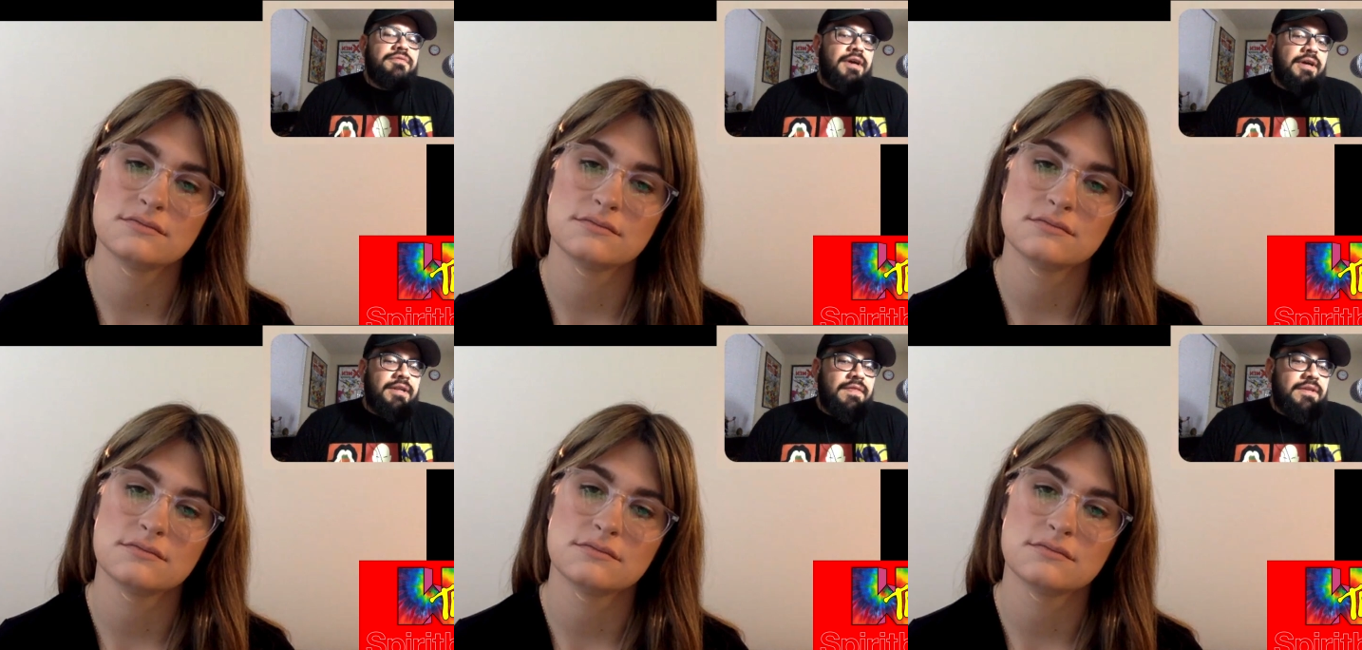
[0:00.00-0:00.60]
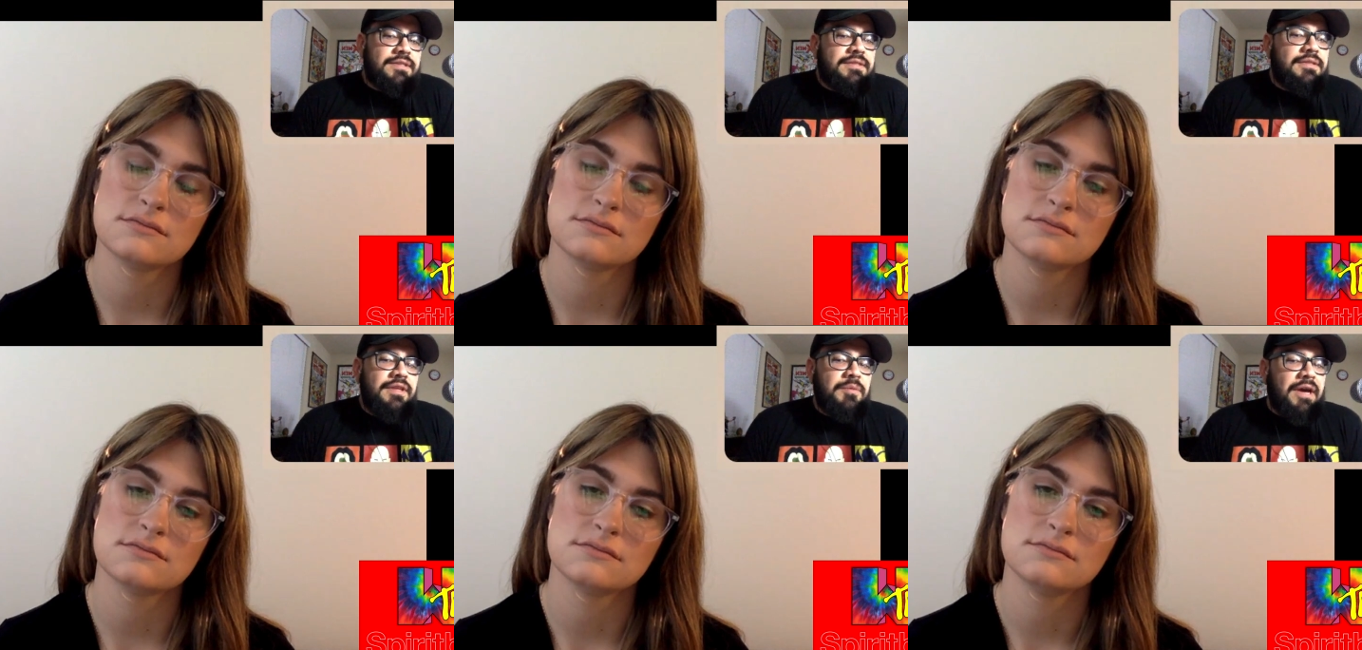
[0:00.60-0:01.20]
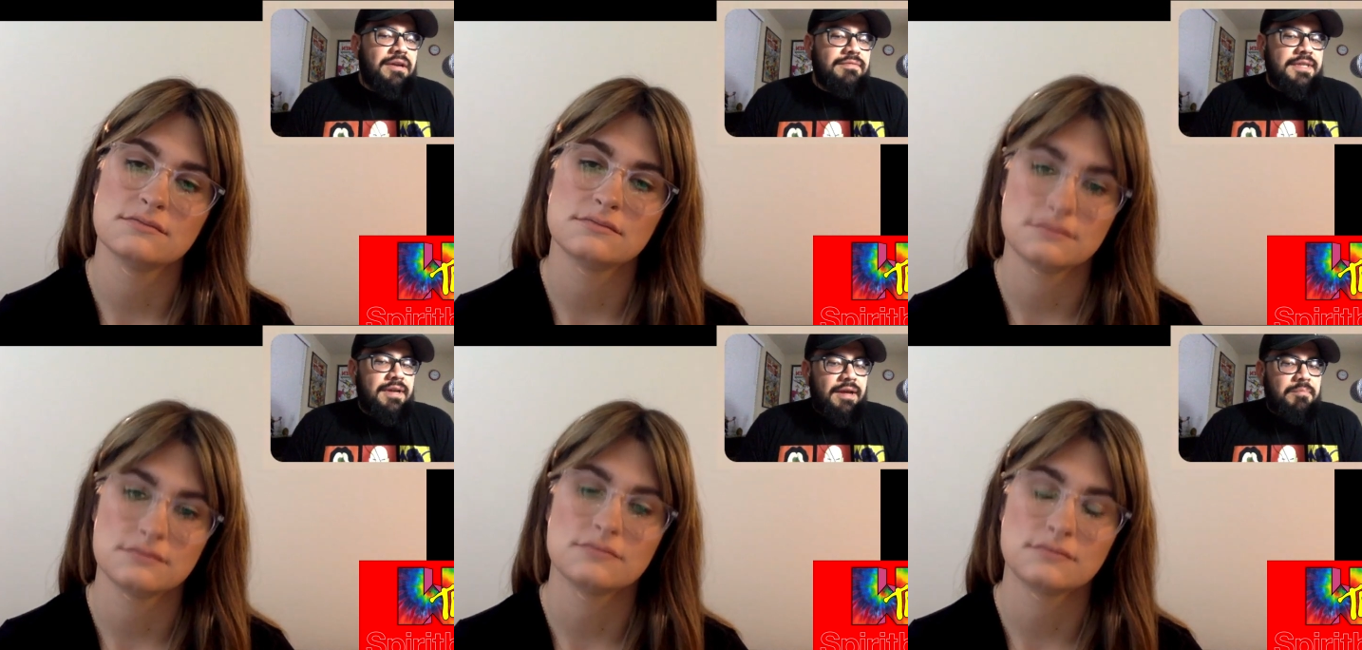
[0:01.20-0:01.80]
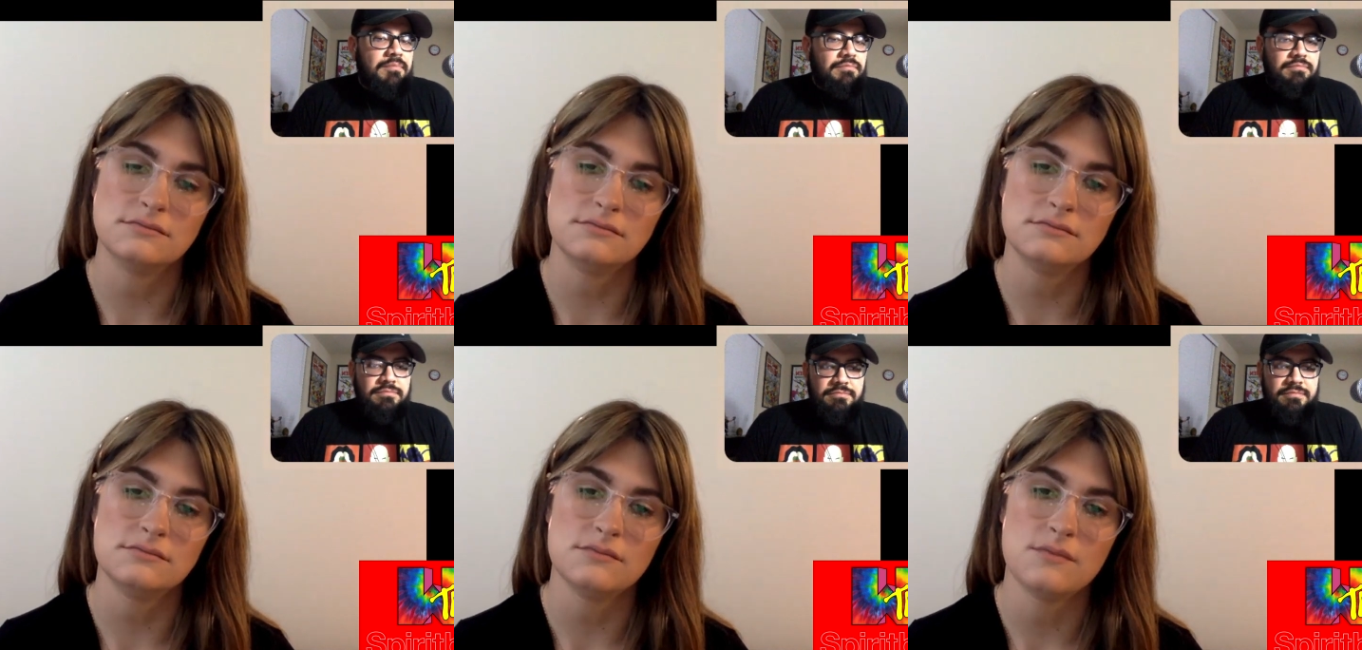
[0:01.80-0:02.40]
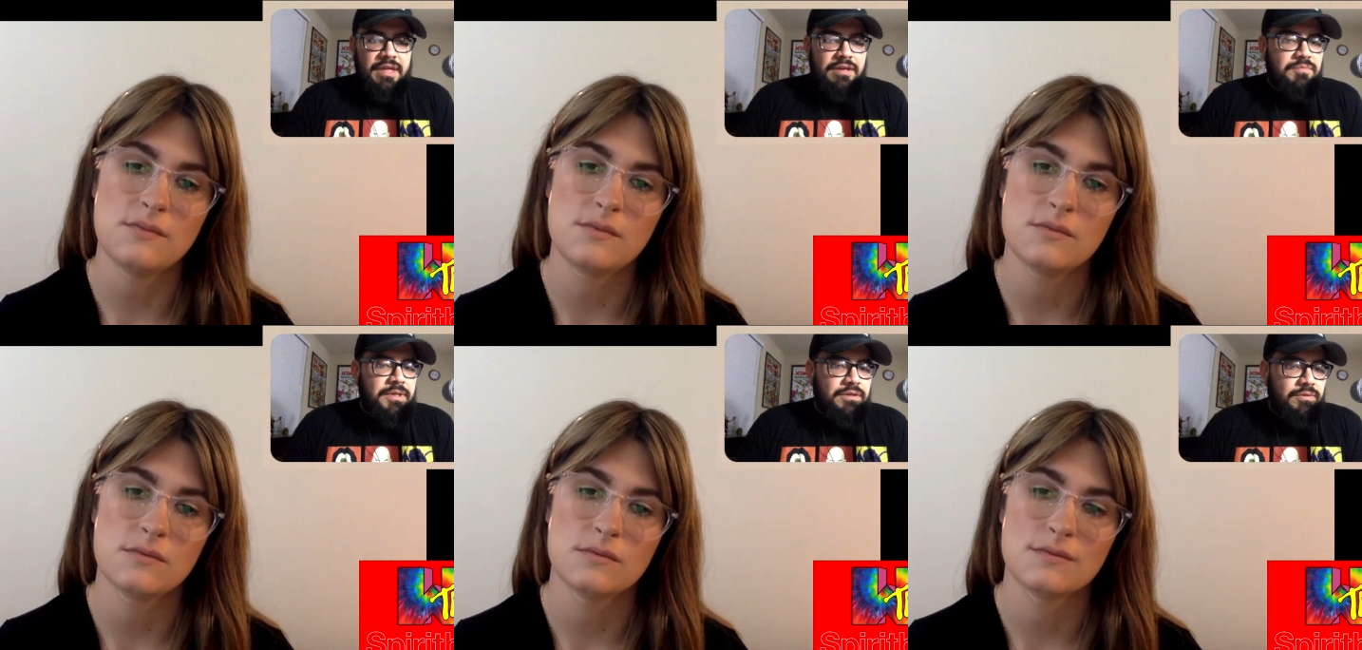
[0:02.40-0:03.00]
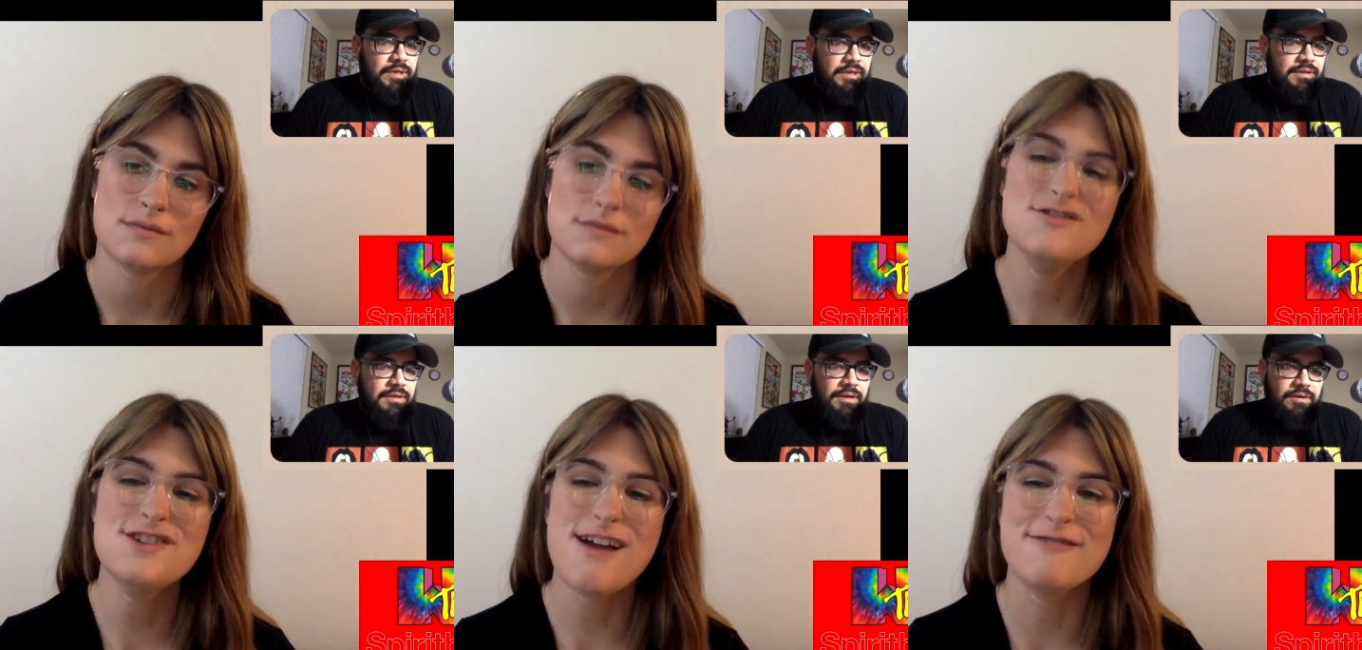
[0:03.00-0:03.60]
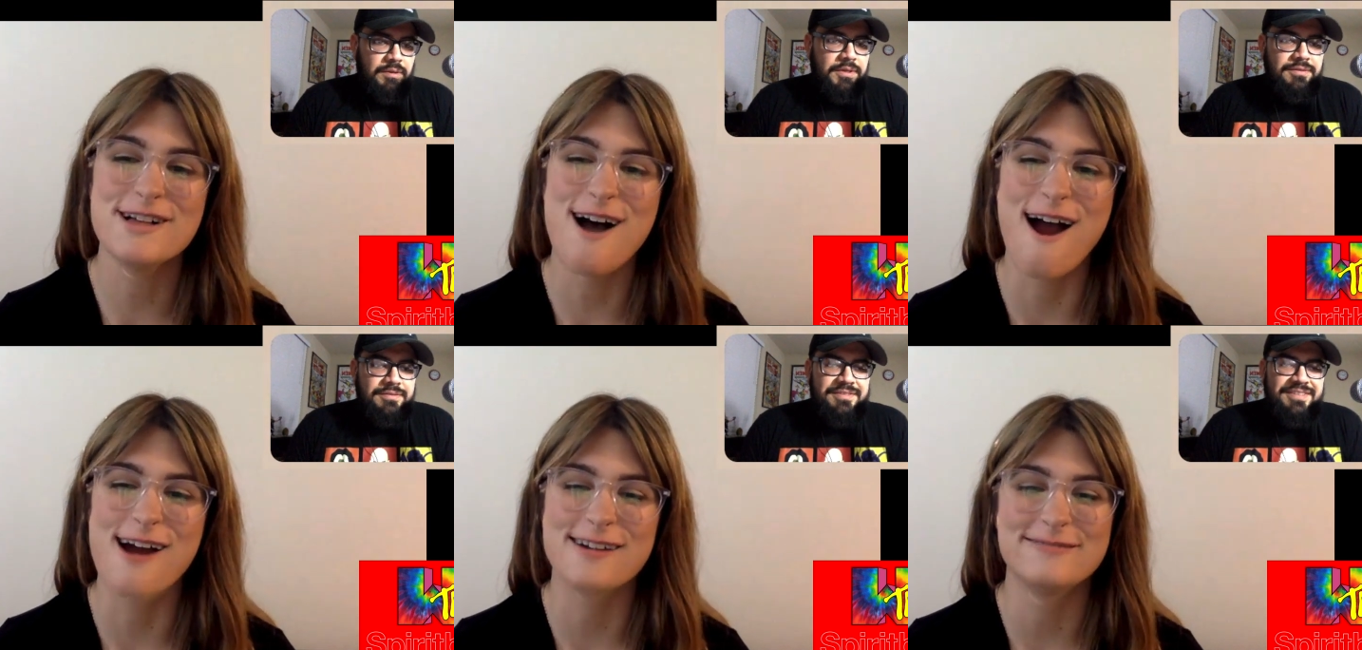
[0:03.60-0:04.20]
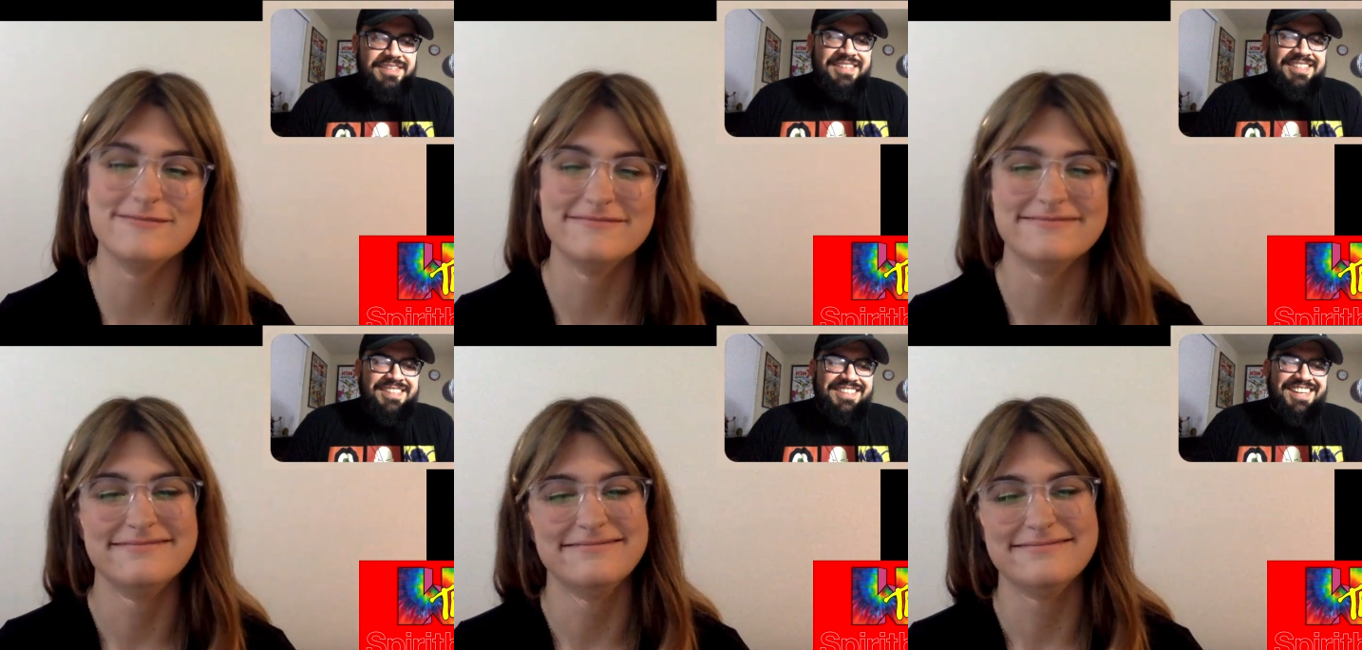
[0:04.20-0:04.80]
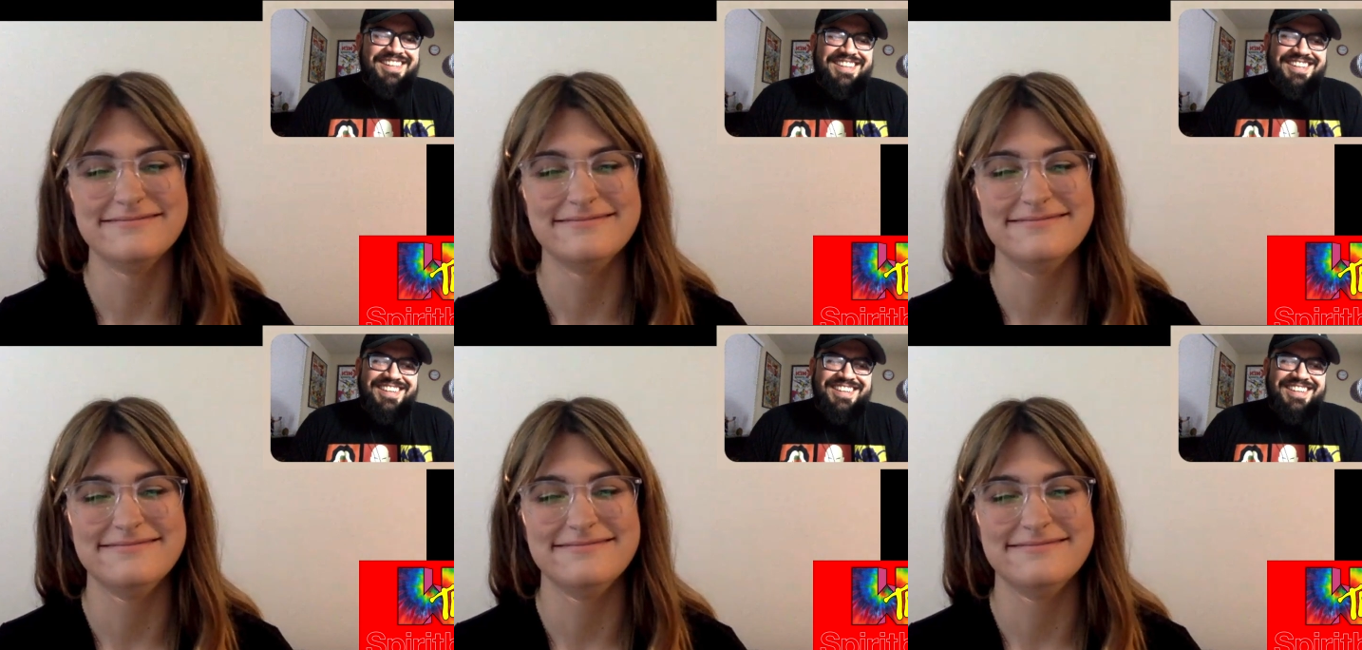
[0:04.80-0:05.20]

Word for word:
Speaker 1: you've done and the the amount of time that you've been doing it. You know what I mean?